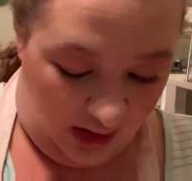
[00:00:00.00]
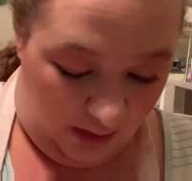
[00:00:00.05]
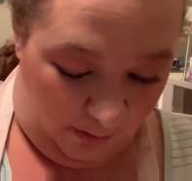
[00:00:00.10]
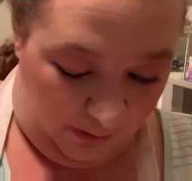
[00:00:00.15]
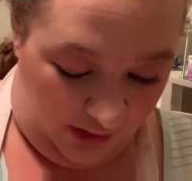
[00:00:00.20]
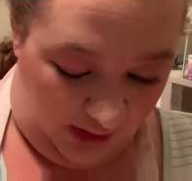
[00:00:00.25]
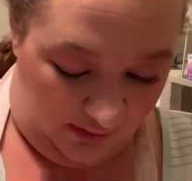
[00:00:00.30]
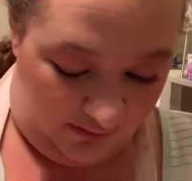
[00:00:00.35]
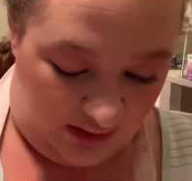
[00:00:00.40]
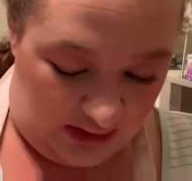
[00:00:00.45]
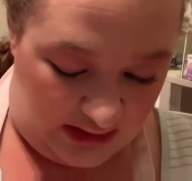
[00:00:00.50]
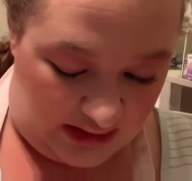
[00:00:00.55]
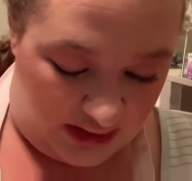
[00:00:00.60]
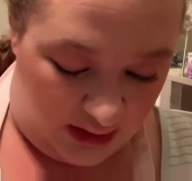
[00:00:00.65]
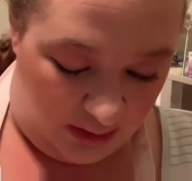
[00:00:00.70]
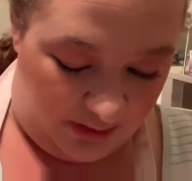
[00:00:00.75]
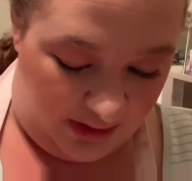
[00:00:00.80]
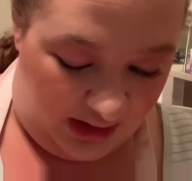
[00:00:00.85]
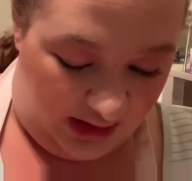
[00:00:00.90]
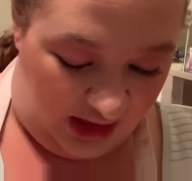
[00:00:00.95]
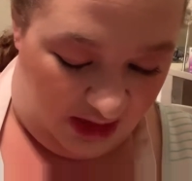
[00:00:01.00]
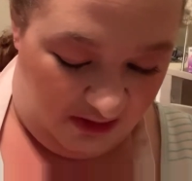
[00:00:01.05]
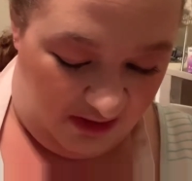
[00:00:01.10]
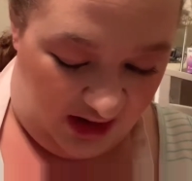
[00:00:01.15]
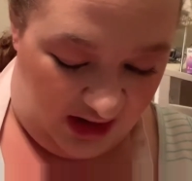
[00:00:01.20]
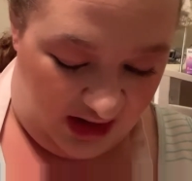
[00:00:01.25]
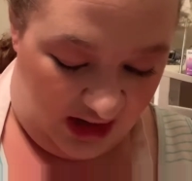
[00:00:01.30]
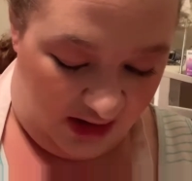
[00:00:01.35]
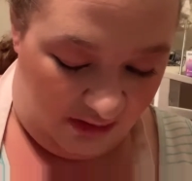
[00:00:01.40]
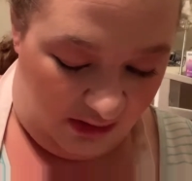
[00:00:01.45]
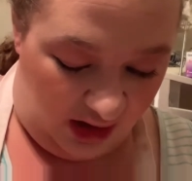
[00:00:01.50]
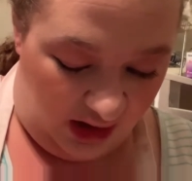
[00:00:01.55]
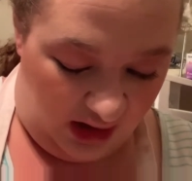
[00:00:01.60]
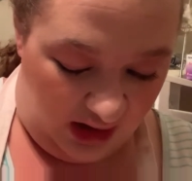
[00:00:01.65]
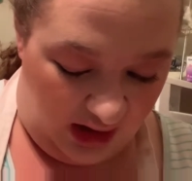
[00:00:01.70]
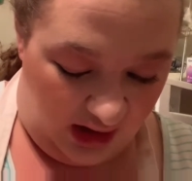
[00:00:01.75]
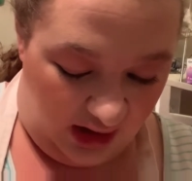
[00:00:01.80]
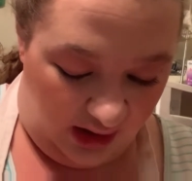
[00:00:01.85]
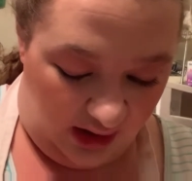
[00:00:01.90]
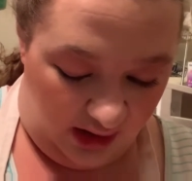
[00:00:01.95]
But I've also been expanding
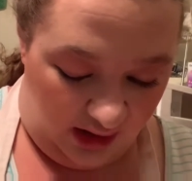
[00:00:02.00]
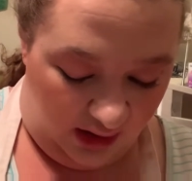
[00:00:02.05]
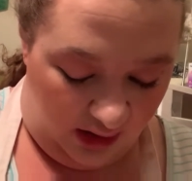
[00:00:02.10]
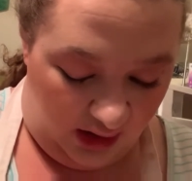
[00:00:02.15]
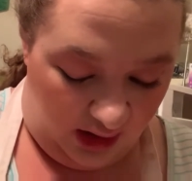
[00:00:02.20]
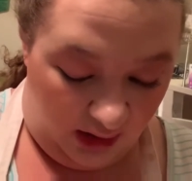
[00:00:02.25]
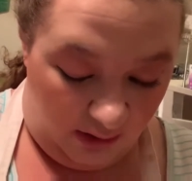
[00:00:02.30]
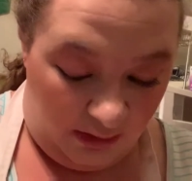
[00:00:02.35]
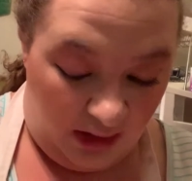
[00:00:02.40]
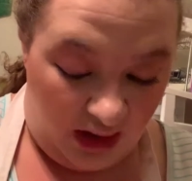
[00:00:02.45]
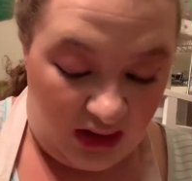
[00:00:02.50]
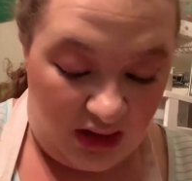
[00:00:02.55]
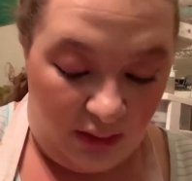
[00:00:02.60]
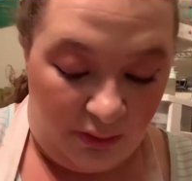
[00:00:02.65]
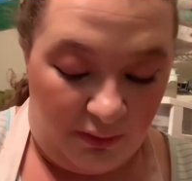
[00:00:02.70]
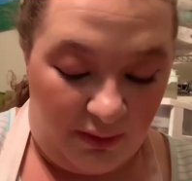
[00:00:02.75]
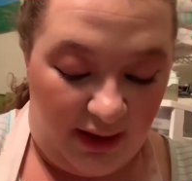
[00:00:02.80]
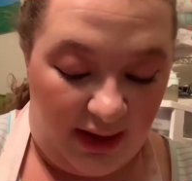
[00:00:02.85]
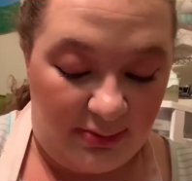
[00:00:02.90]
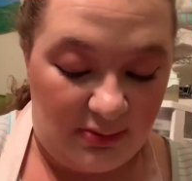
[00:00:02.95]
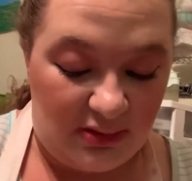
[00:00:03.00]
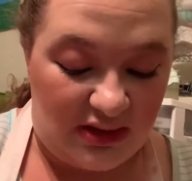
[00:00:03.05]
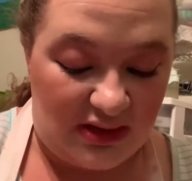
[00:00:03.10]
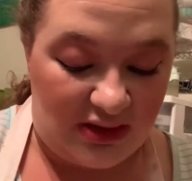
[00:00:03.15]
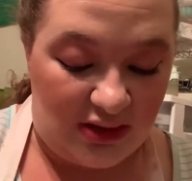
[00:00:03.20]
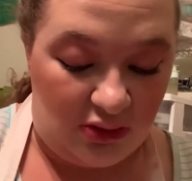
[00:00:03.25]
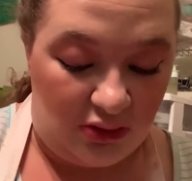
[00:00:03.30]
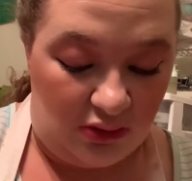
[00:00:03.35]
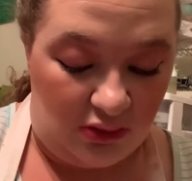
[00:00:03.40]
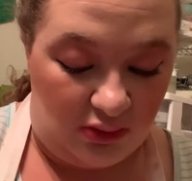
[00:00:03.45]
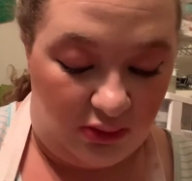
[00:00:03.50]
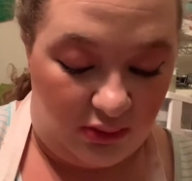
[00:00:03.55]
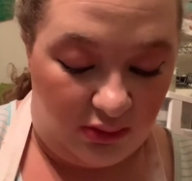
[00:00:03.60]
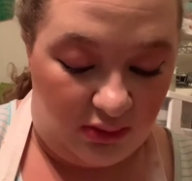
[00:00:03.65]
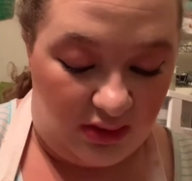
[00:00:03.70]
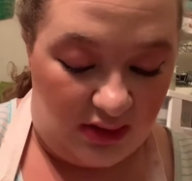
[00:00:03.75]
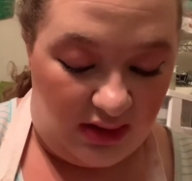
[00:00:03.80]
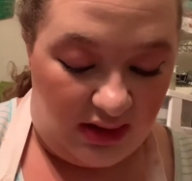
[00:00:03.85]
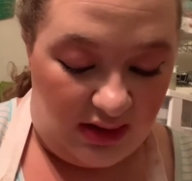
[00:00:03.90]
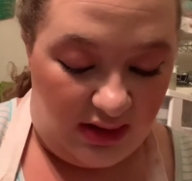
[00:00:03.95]
my makeup wipes to
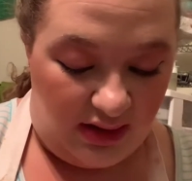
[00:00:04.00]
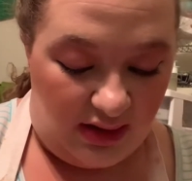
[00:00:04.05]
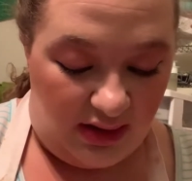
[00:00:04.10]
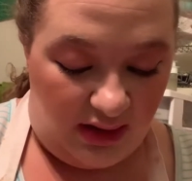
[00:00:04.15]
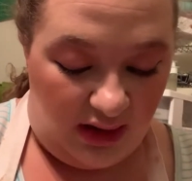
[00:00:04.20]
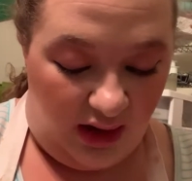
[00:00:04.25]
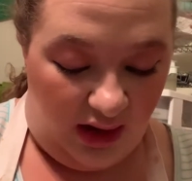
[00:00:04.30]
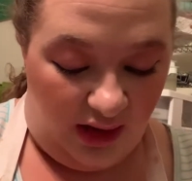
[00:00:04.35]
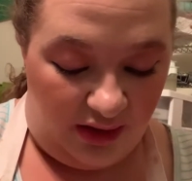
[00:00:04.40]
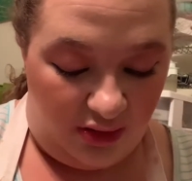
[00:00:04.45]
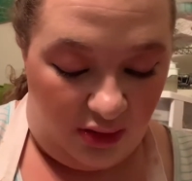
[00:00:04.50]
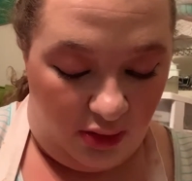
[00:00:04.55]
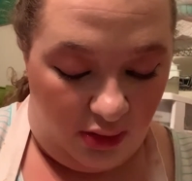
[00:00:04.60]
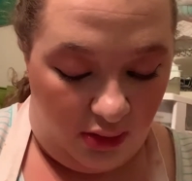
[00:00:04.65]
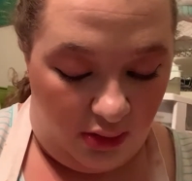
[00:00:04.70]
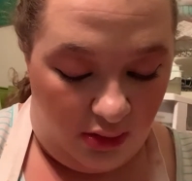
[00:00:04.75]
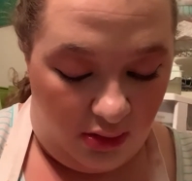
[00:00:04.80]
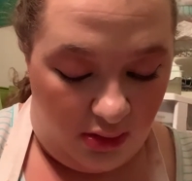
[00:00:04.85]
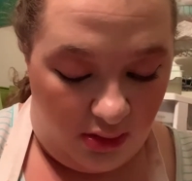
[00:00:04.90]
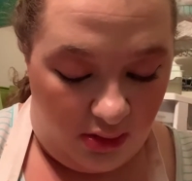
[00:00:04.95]
other,